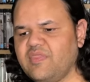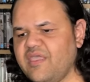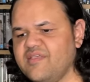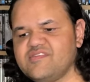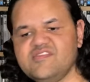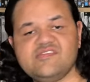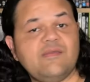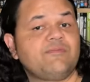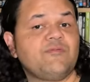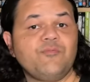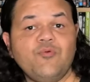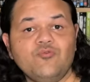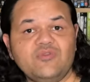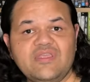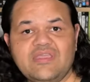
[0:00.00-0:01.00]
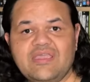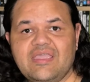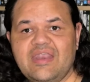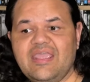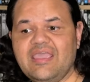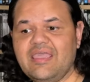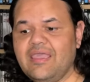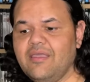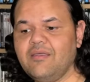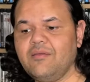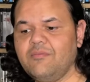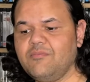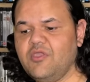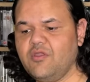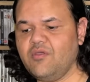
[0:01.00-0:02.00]
they are susceptible to
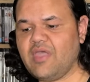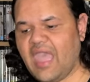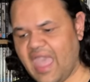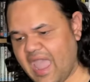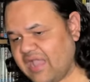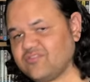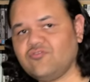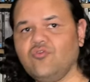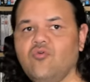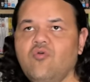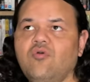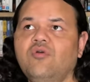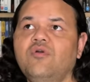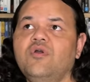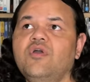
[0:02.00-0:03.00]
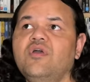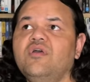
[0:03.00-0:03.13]
getting, you know, hacked, or